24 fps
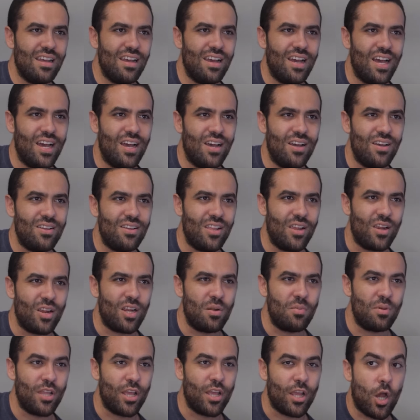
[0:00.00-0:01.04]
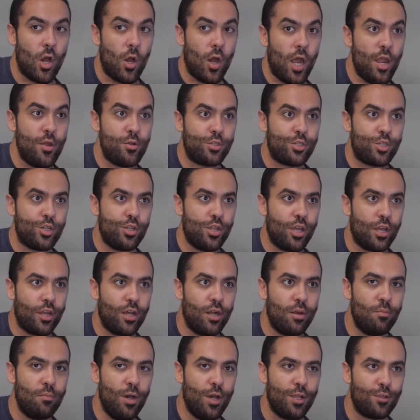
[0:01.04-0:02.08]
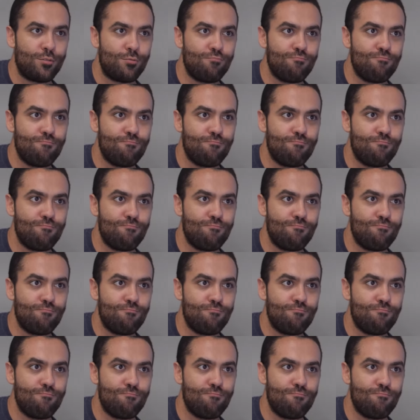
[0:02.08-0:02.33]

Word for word: uh, right uh, they're going to be like oh i haven't seen that gun in months